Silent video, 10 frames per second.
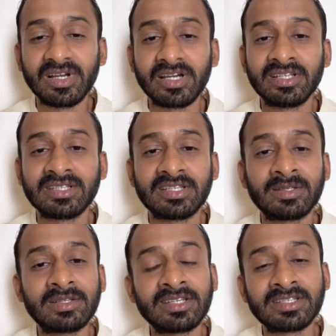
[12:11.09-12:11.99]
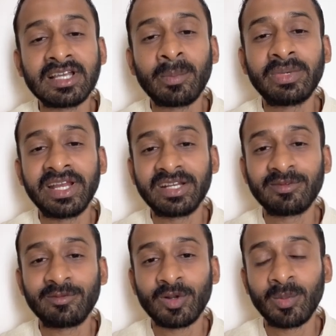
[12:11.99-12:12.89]
this is the update
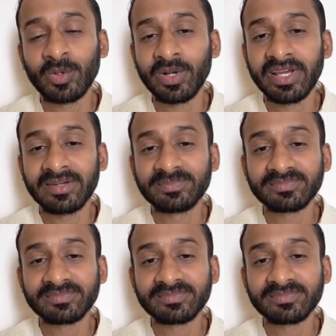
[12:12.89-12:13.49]
from today.